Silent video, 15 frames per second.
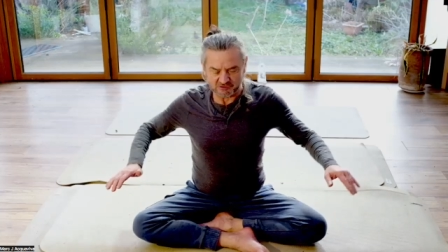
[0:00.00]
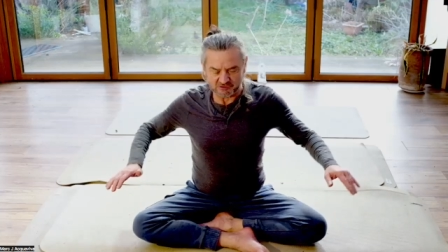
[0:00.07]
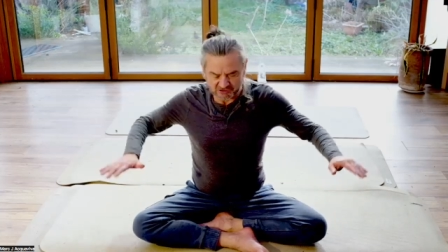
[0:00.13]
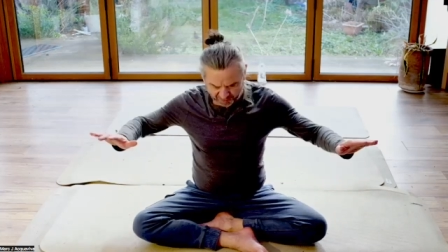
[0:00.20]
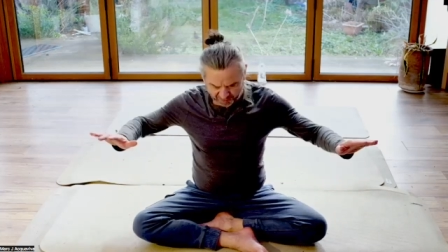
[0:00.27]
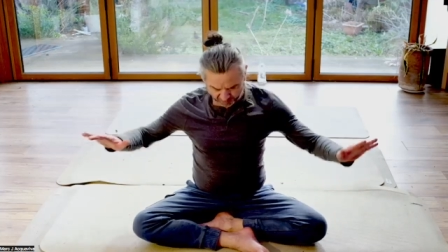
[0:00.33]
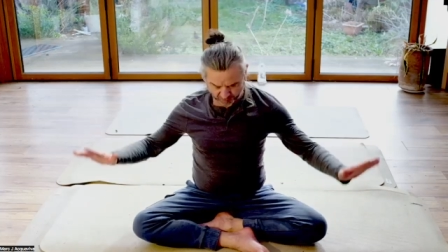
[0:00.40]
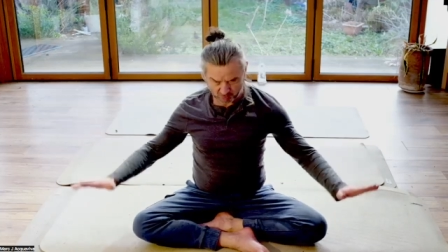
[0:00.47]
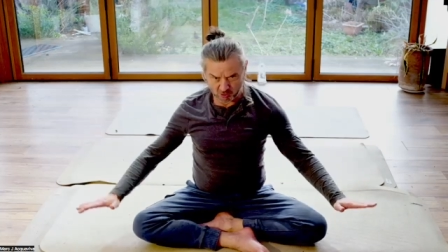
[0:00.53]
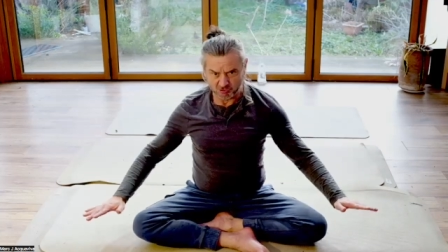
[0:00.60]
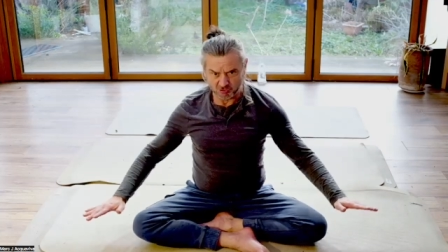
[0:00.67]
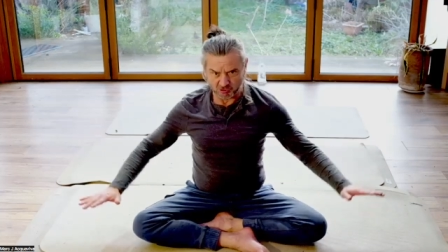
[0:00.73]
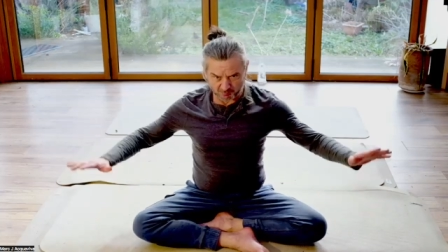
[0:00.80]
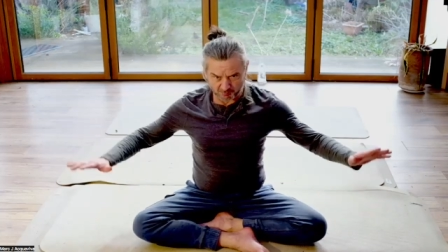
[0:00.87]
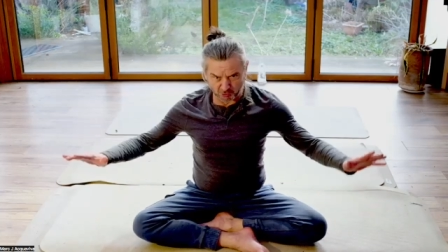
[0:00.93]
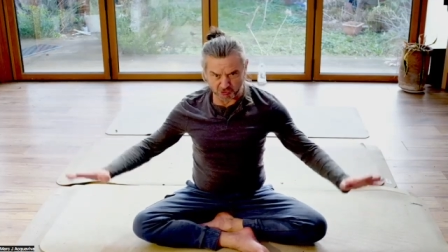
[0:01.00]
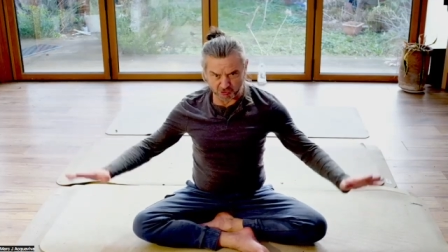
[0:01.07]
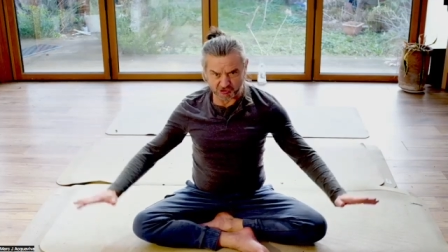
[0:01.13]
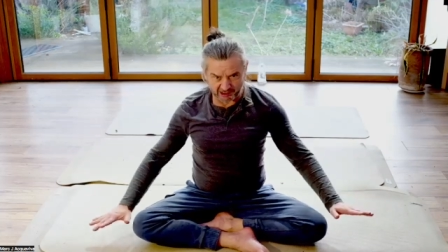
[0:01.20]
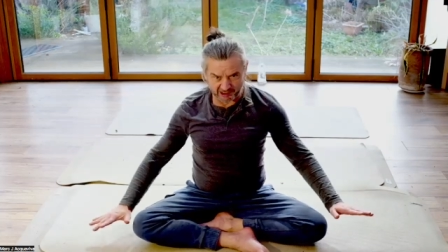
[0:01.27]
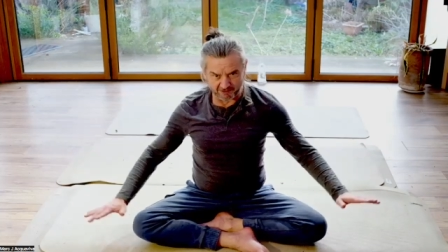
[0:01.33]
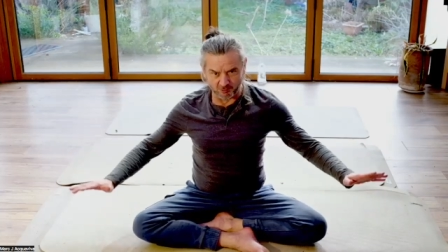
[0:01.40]
Instead of trying to push
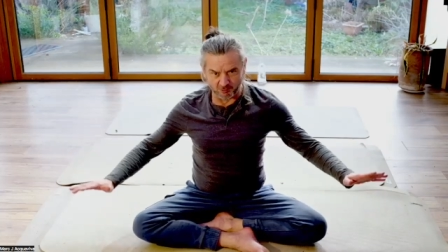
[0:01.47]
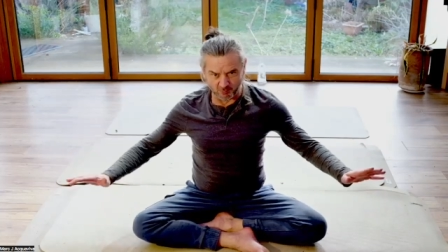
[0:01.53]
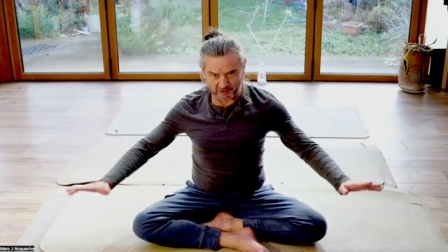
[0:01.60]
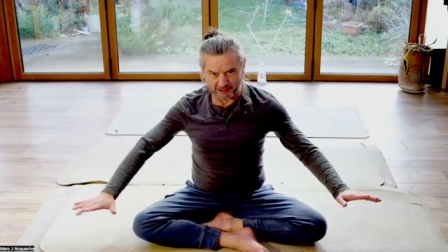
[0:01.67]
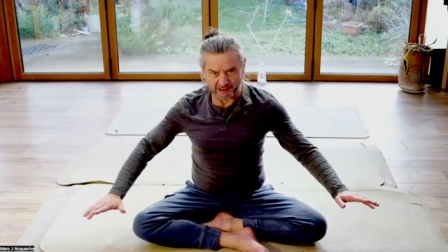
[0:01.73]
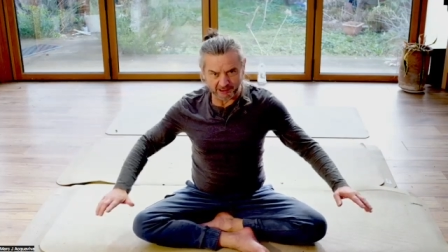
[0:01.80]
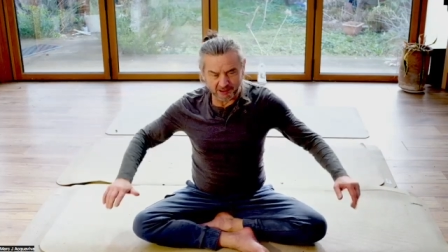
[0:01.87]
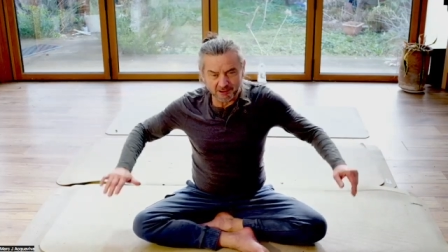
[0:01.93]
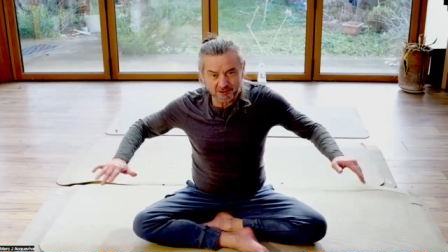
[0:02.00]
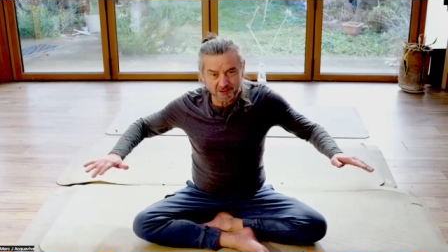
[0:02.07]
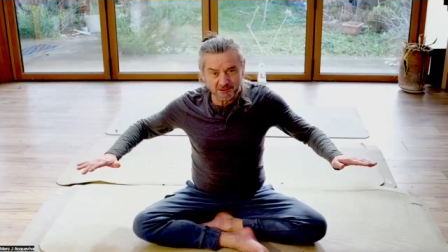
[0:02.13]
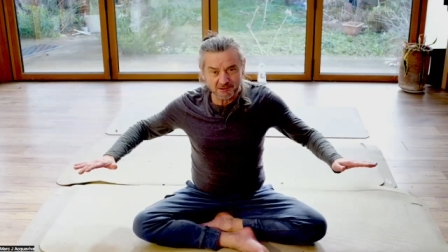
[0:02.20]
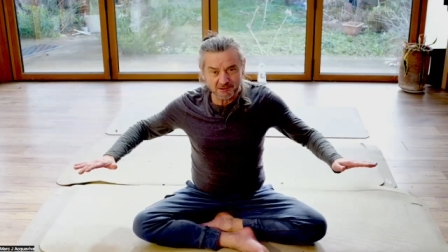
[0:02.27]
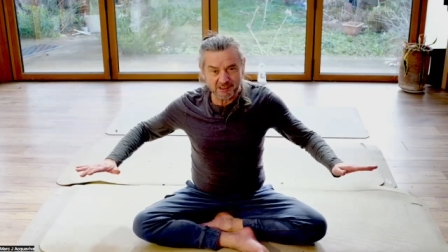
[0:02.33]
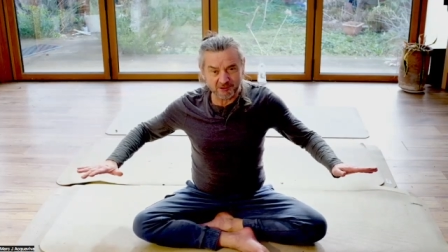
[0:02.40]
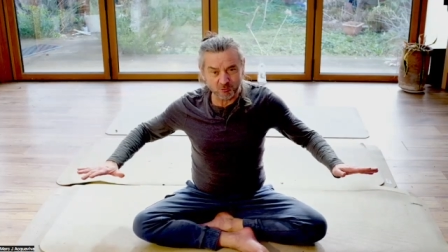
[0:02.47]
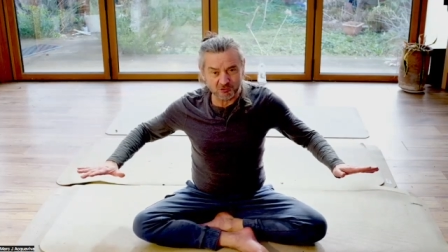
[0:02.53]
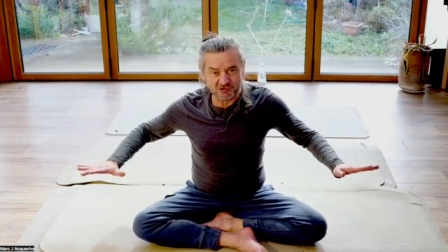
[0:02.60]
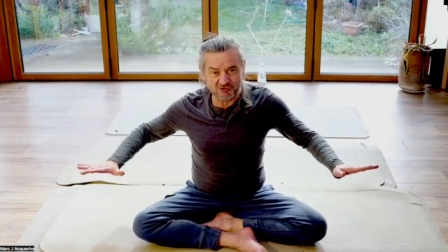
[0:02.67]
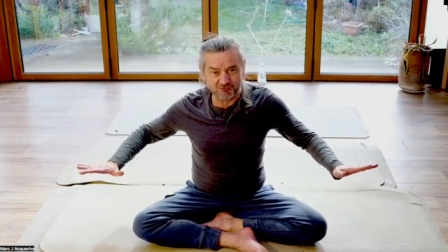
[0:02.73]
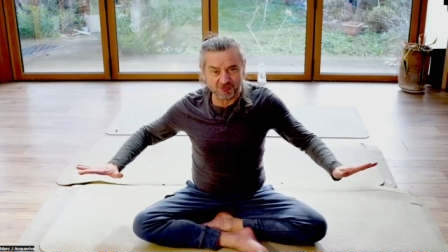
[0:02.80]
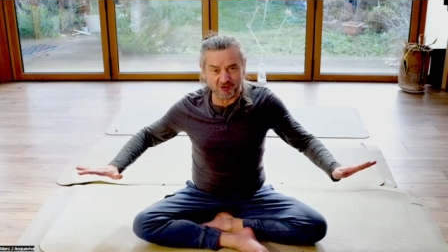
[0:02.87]
air away in
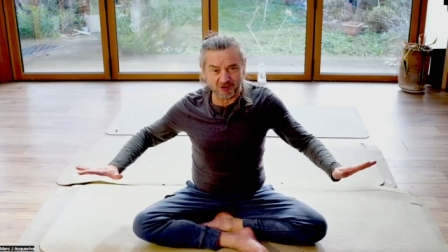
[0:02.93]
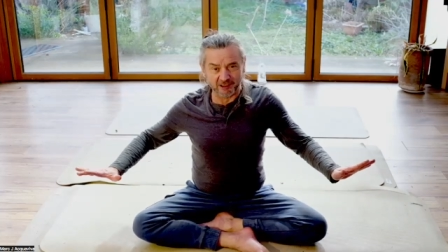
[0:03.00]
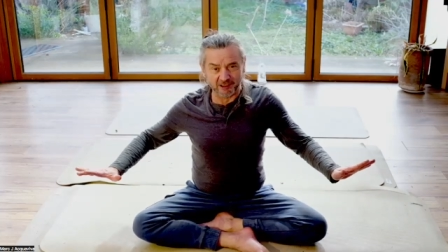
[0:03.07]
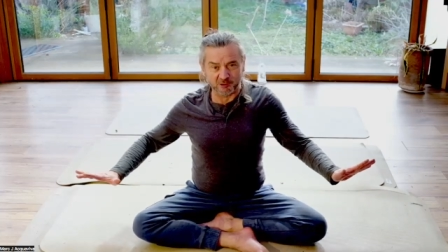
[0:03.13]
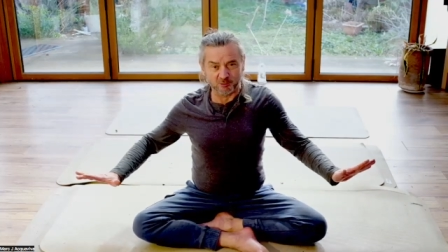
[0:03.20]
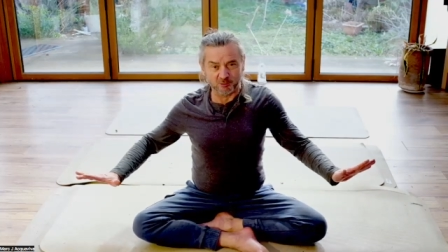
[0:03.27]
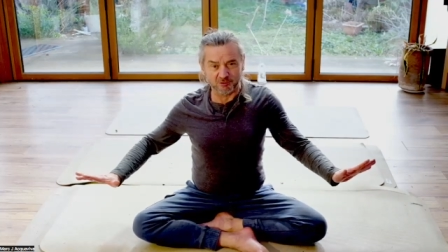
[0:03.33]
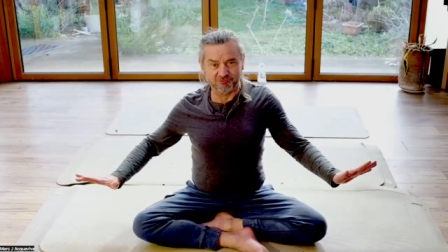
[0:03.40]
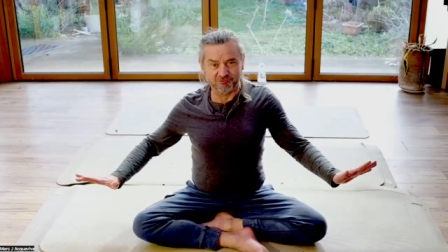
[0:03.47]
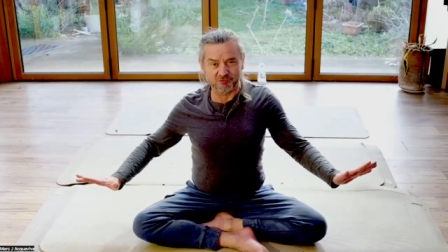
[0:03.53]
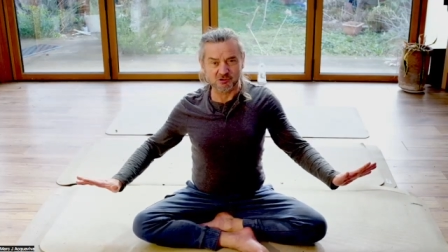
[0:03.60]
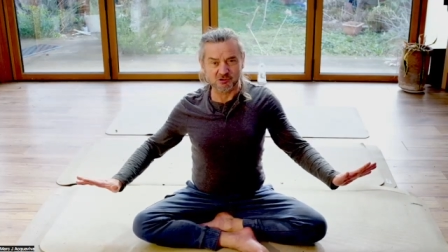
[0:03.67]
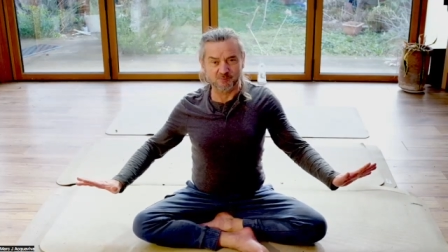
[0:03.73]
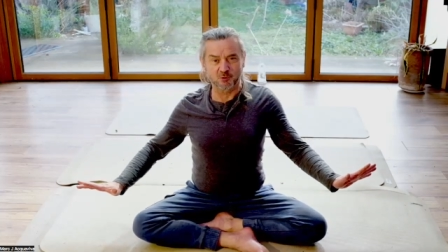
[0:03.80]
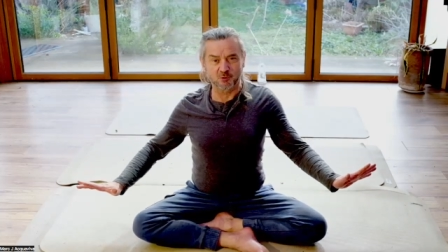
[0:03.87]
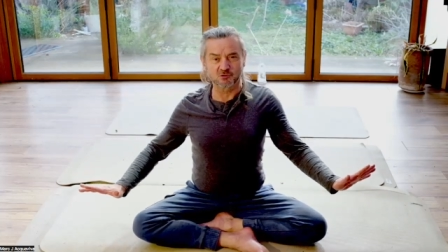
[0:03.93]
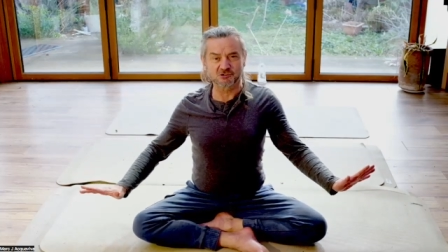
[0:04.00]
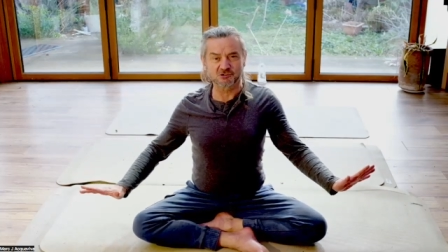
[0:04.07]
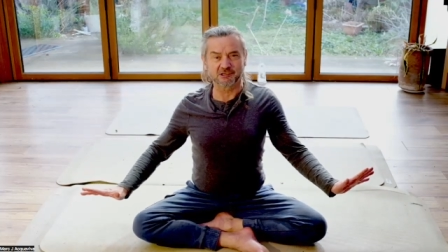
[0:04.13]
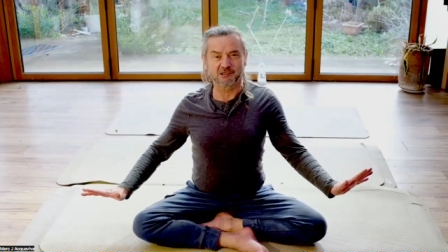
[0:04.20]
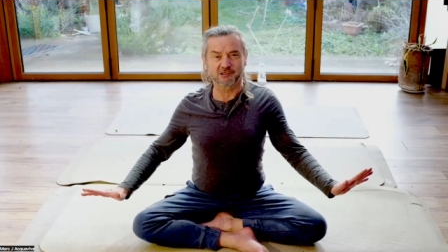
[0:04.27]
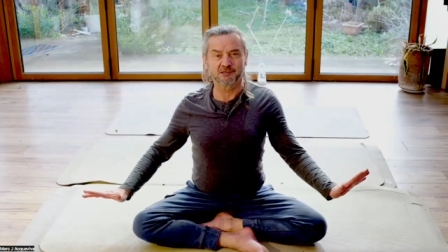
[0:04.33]
order to fly, you want to feel
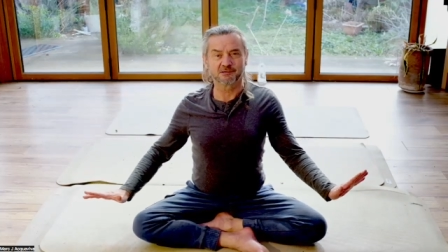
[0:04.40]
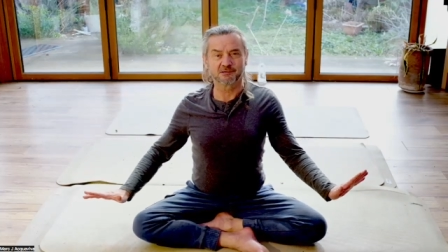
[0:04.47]
supported